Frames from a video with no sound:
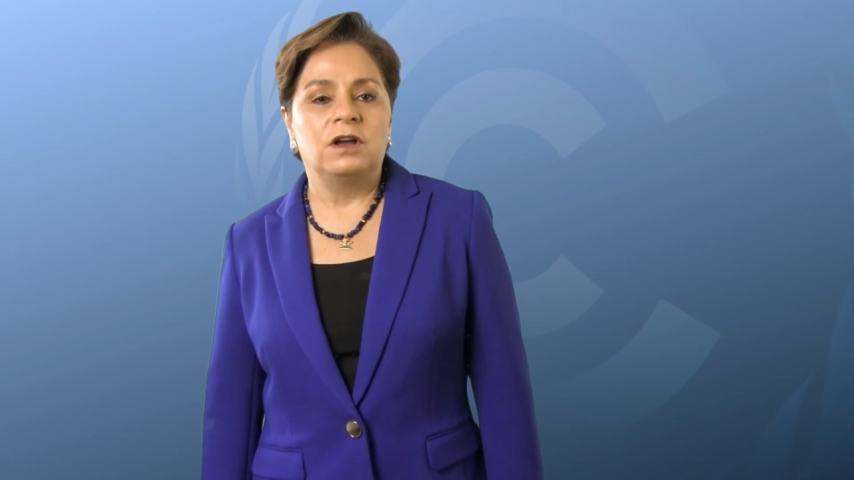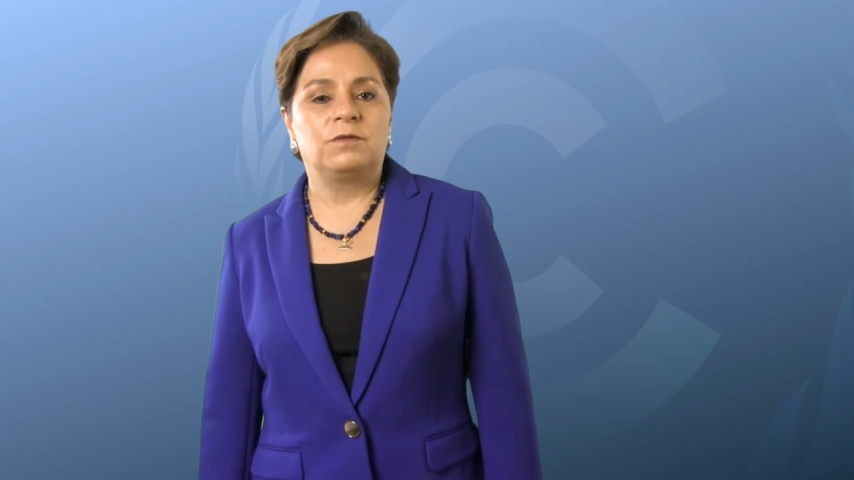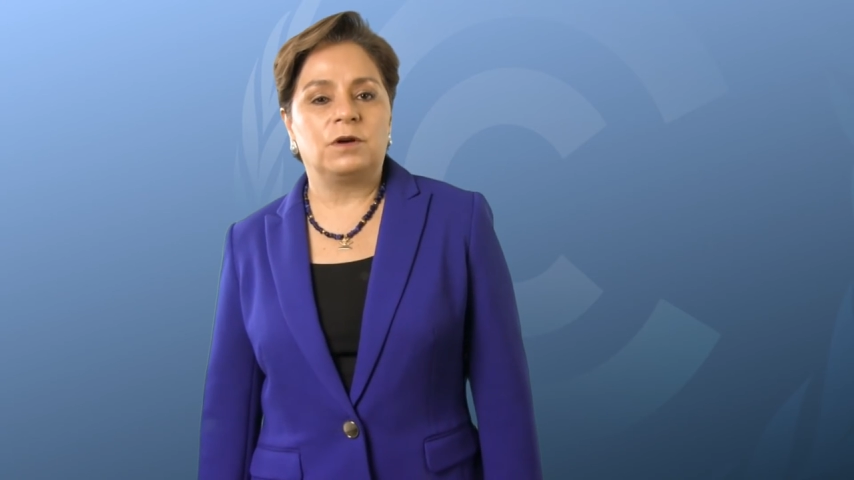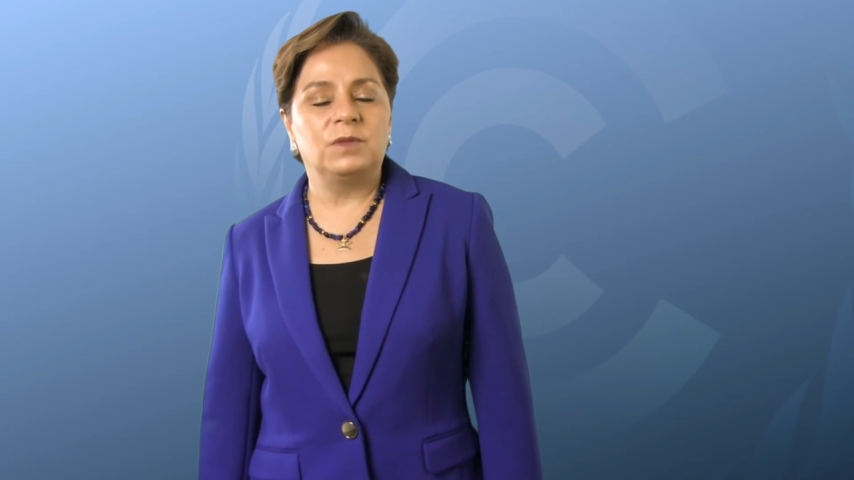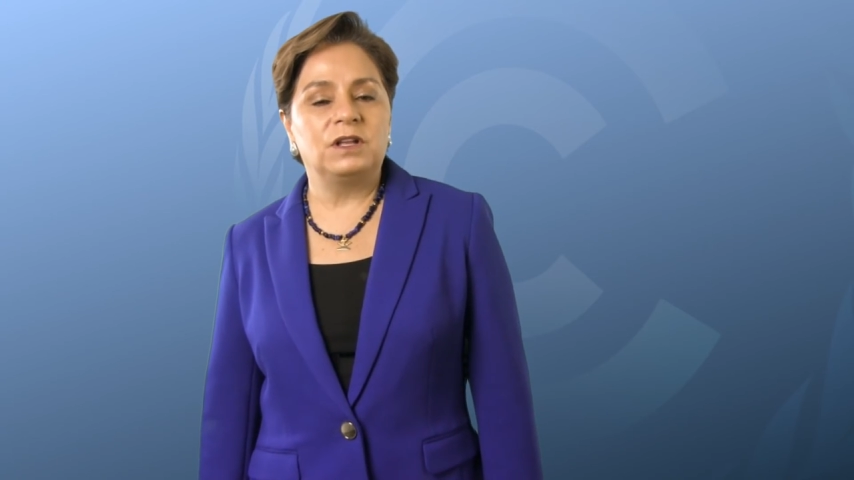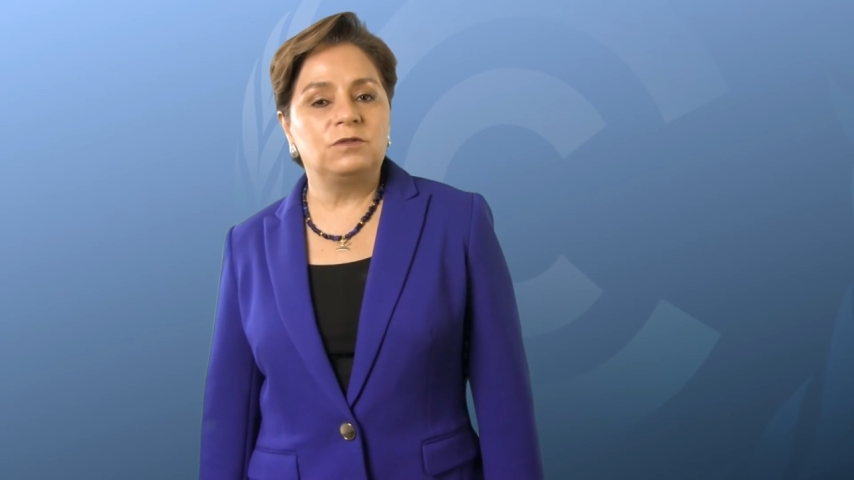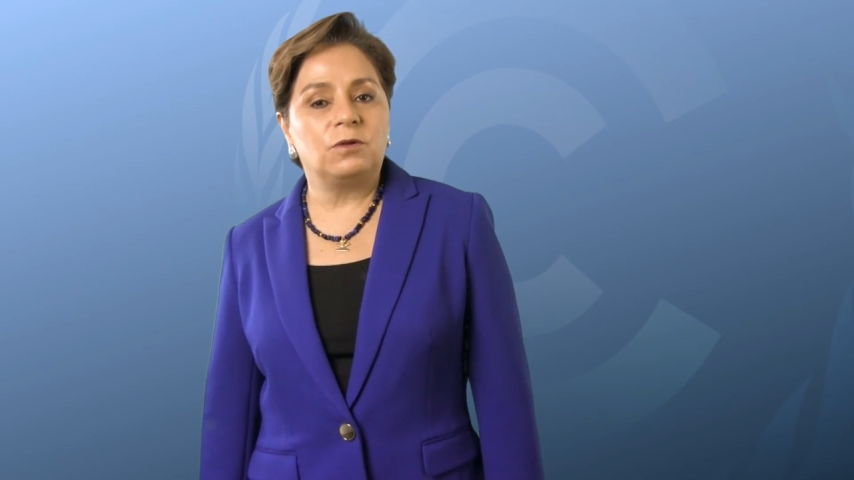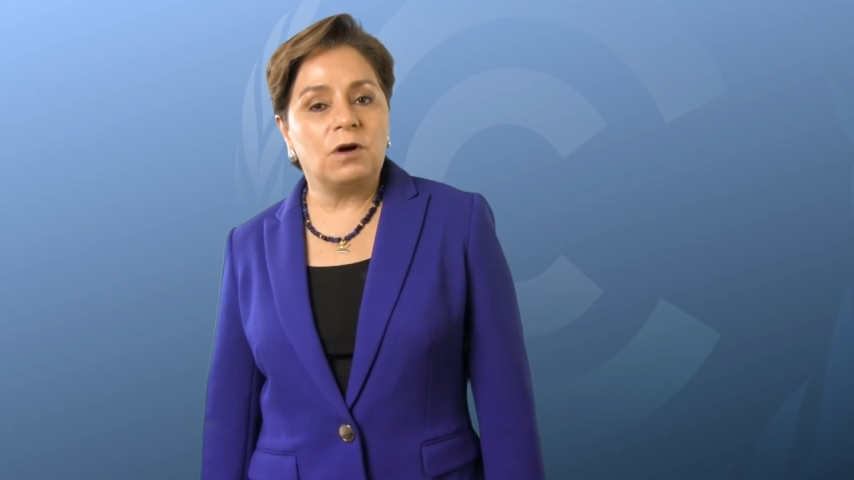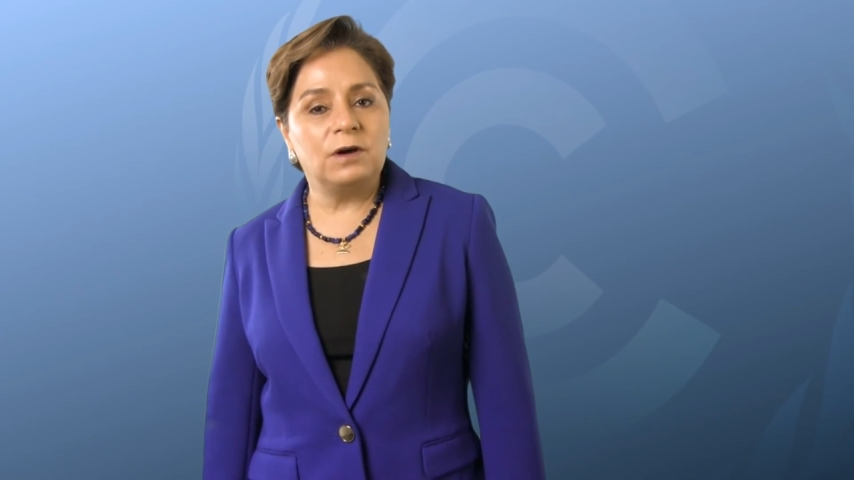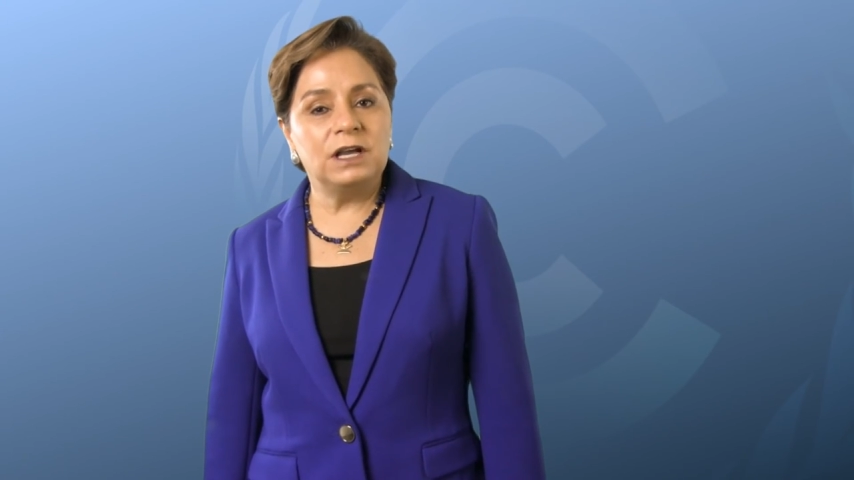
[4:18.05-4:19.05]
from the
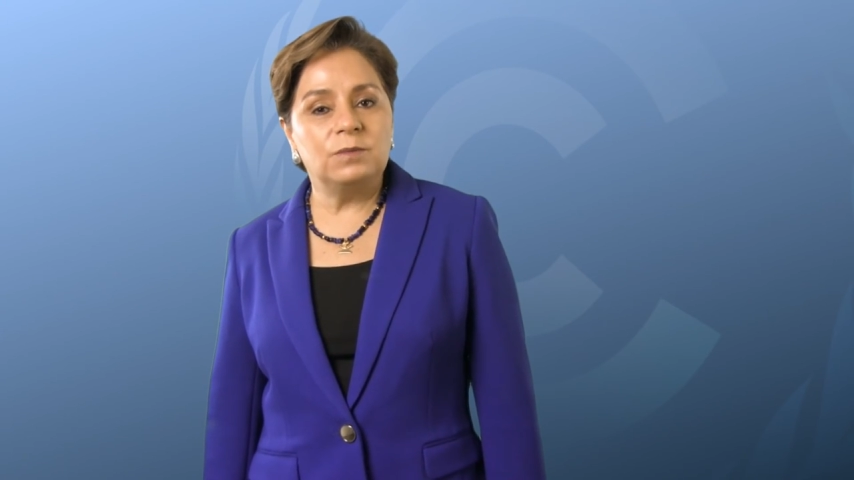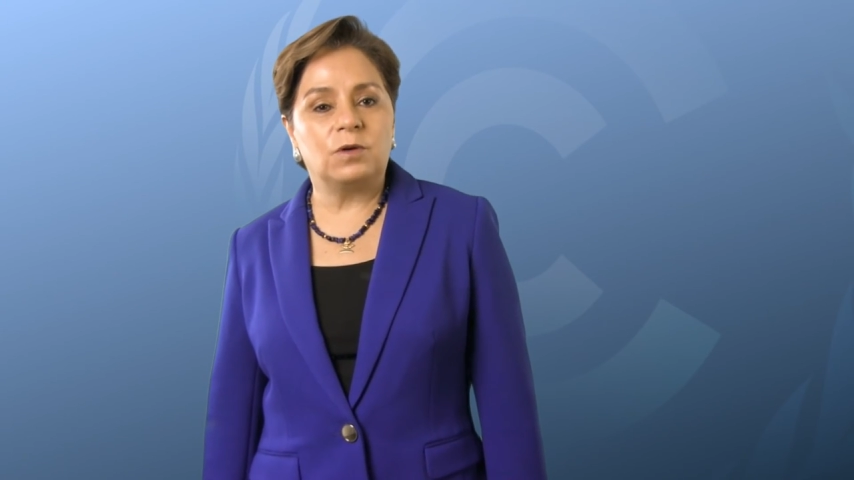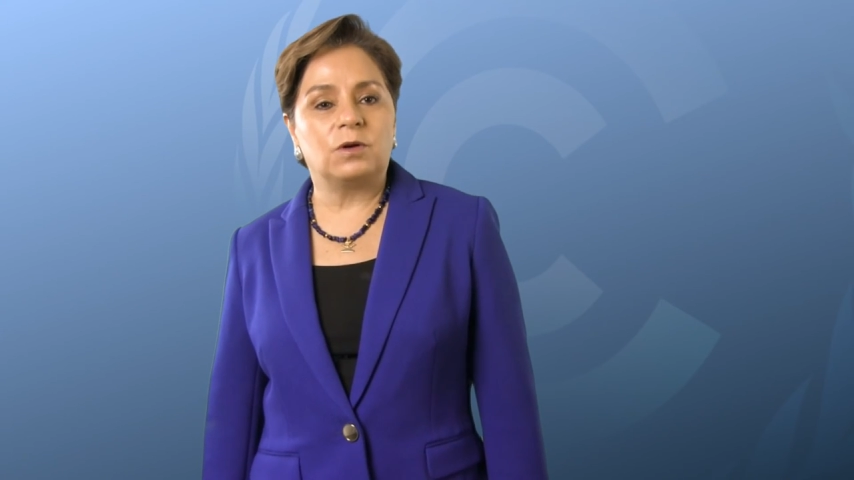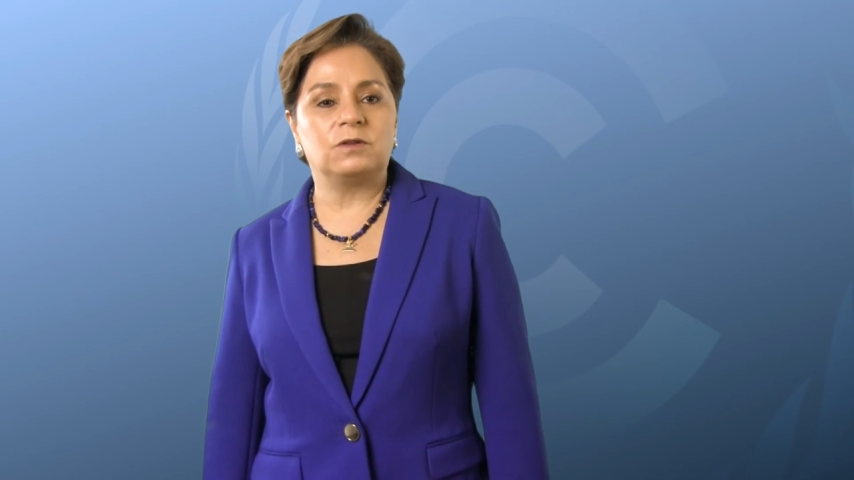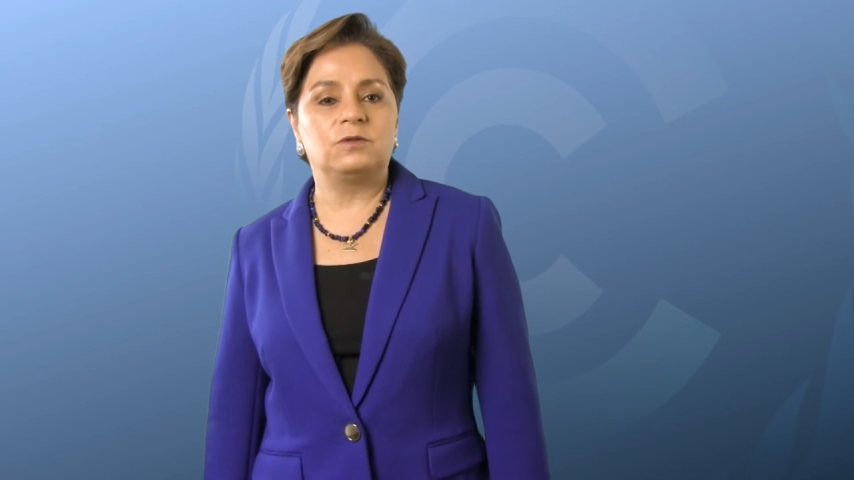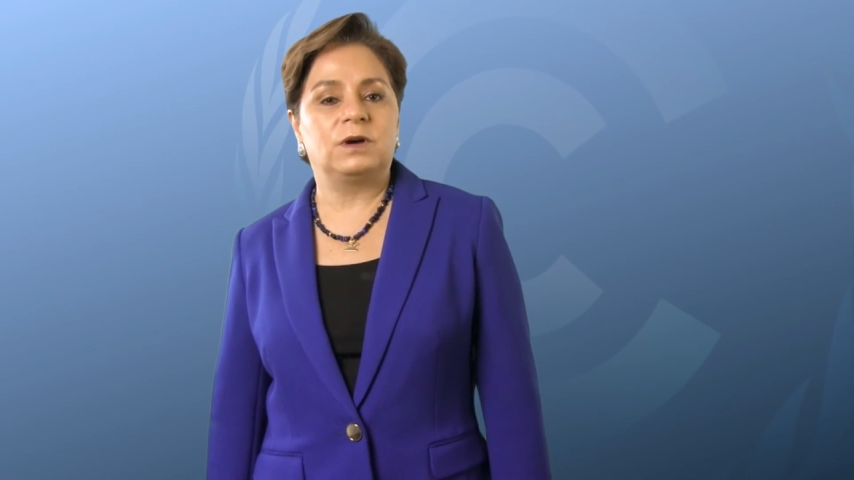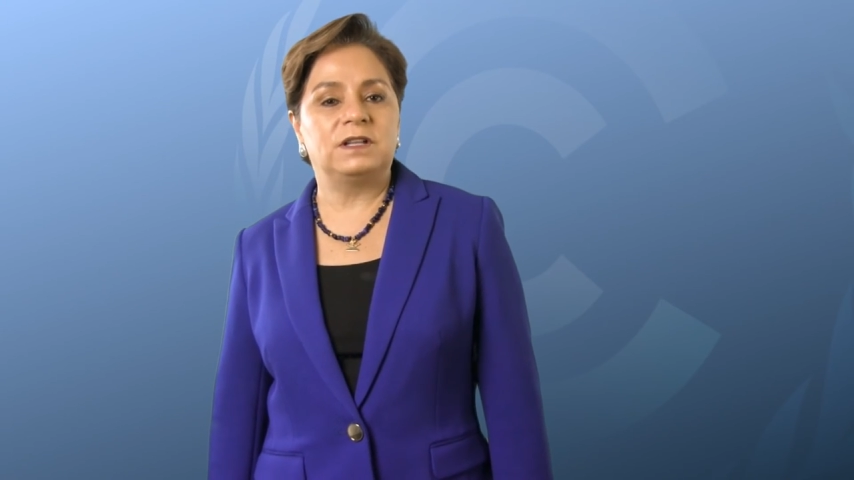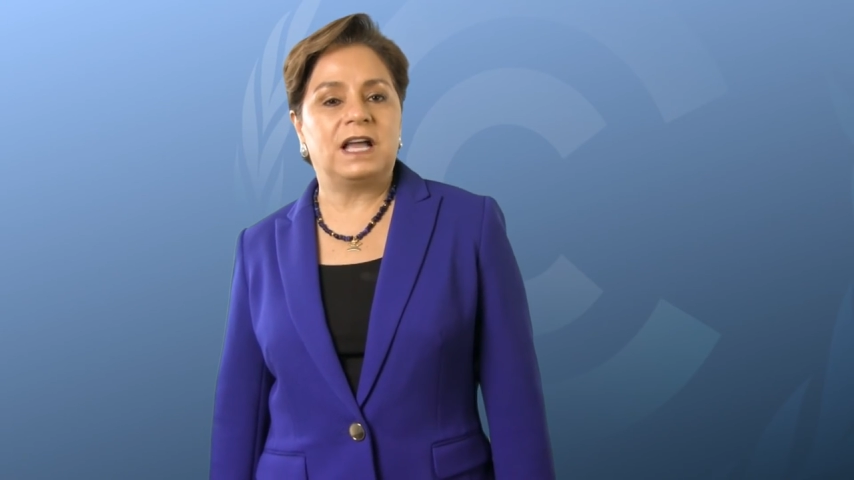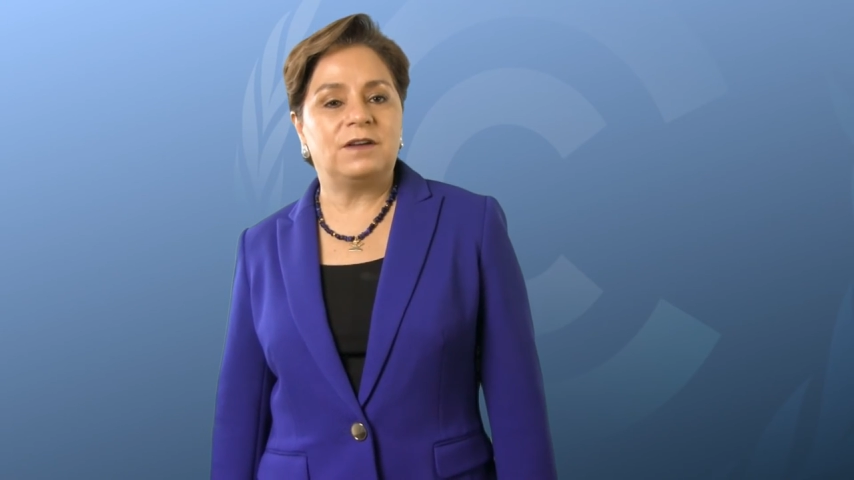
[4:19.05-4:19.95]
drawing board to an